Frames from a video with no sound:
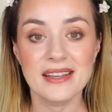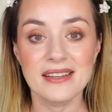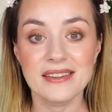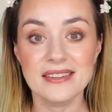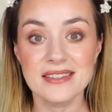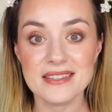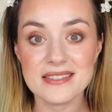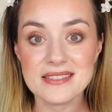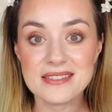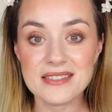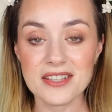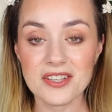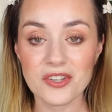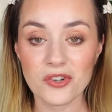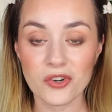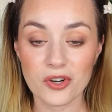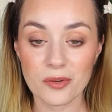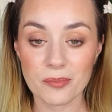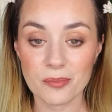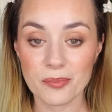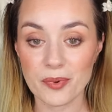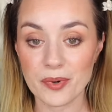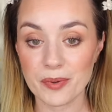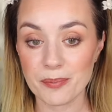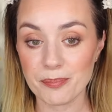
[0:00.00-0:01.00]
This
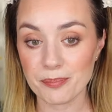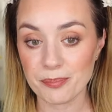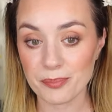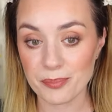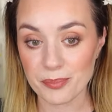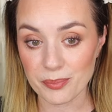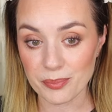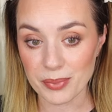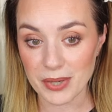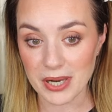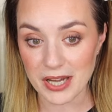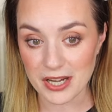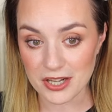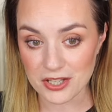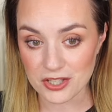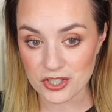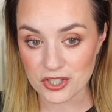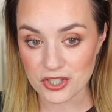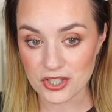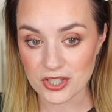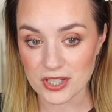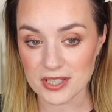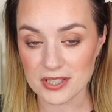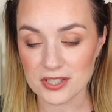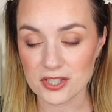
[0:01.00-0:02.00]
Dior
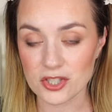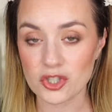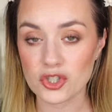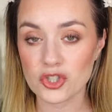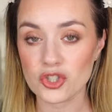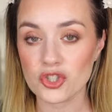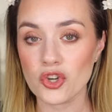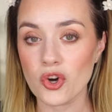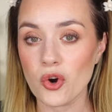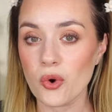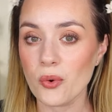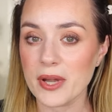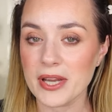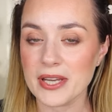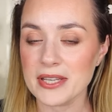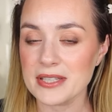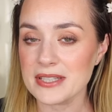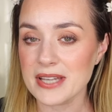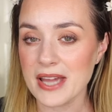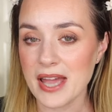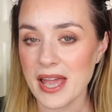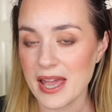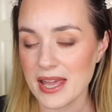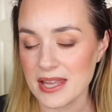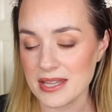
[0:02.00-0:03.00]
blush, it's so
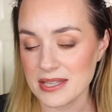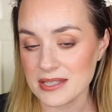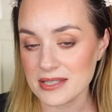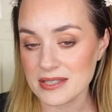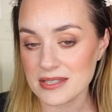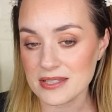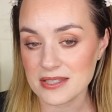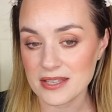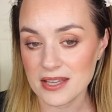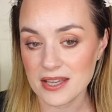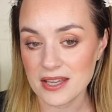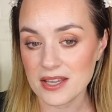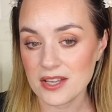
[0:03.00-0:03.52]
intense